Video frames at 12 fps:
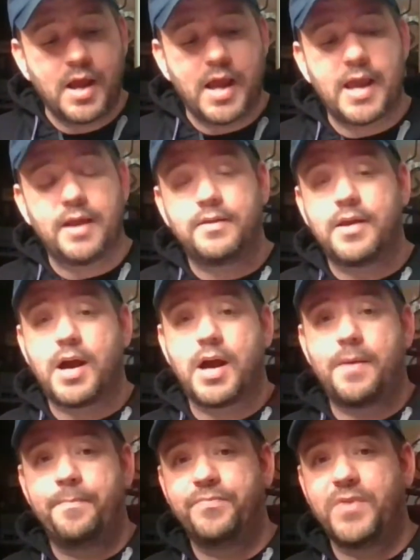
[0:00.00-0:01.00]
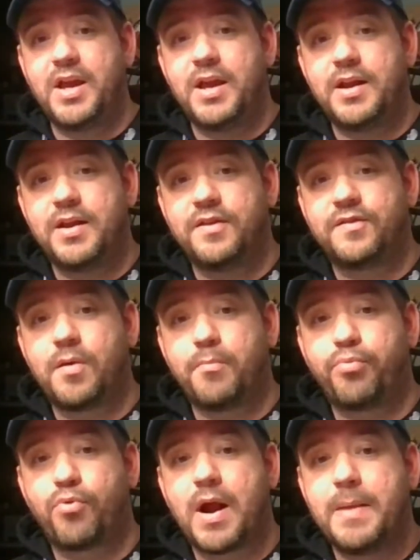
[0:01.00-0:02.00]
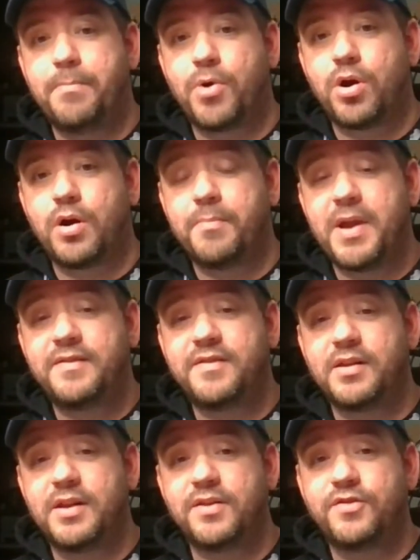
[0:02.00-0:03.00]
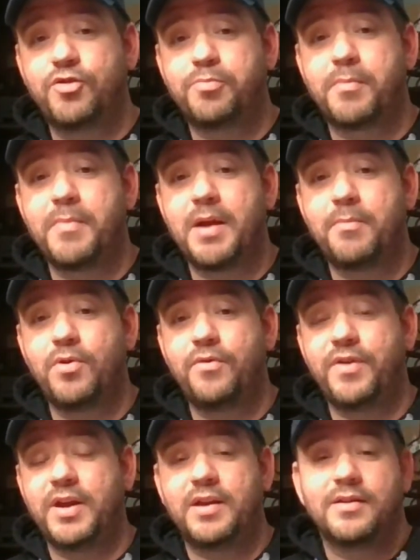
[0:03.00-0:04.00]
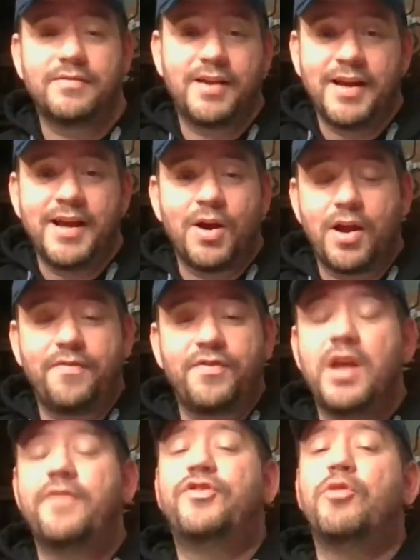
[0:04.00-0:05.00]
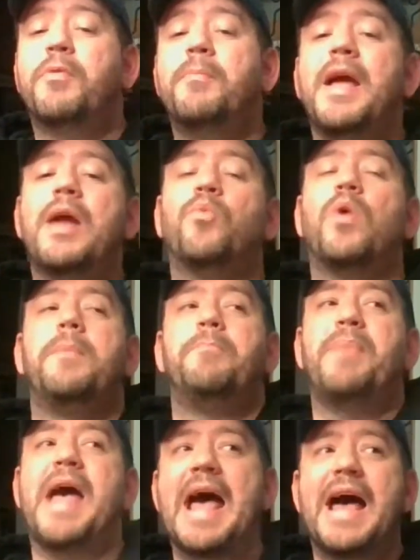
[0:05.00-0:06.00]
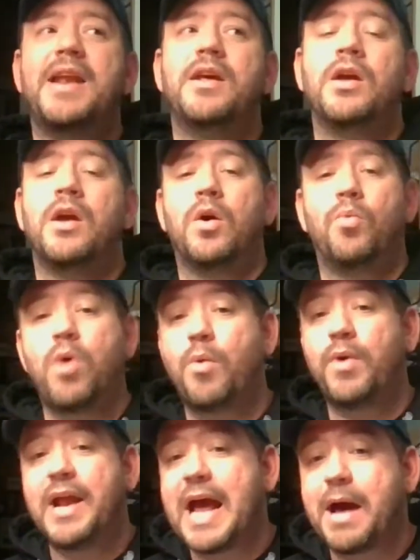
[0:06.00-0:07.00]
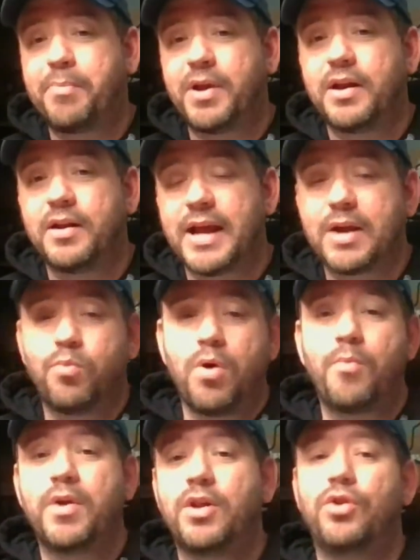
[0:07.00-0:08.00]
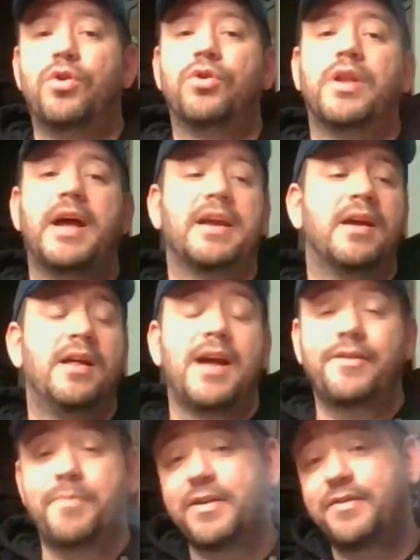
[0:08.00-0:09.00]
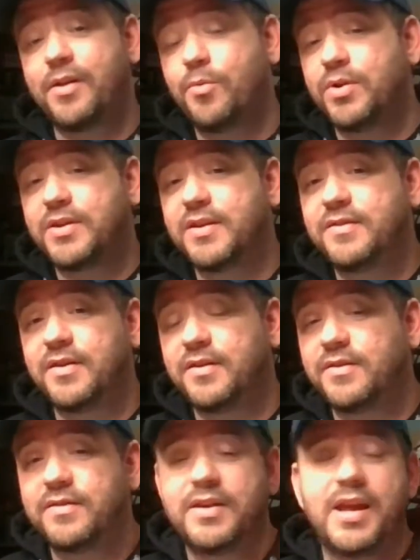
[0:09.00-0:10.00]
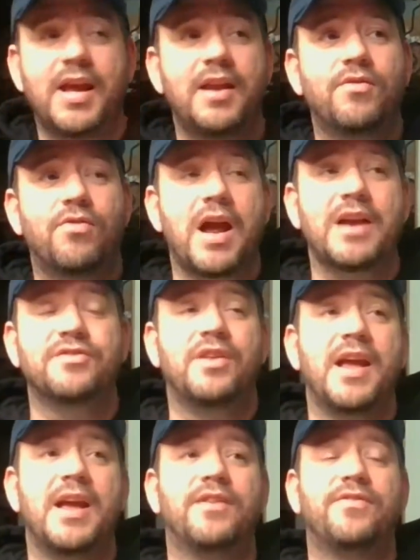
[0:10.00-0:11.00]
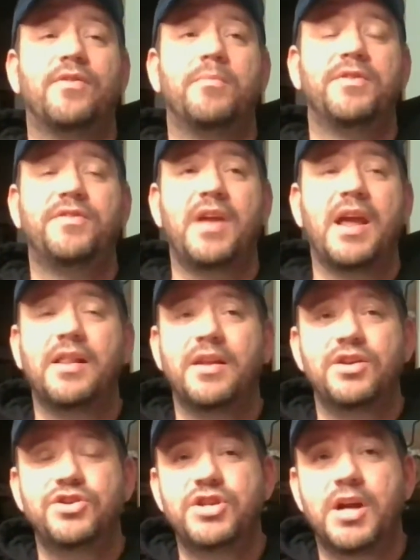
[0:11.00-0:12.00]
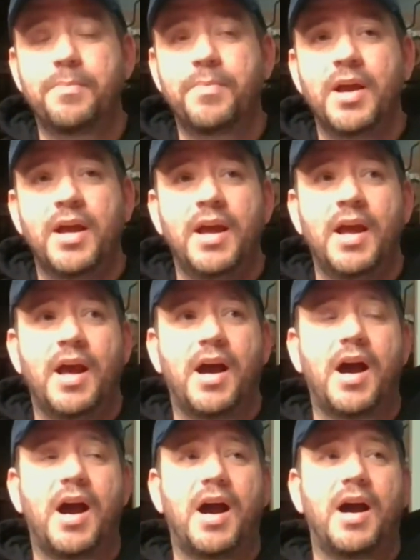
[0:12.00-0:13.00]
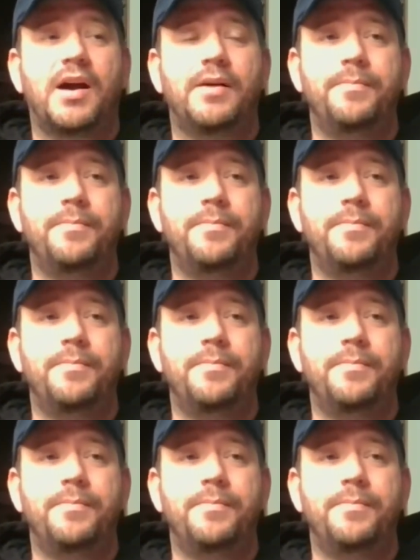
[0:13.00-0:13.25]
and uh, it is Brightburn, basically a Superman movie. If if Superman went bad, what would happen? Like, what would it look like? That's basically what this is. This kid crash lands from this alien ship, uh,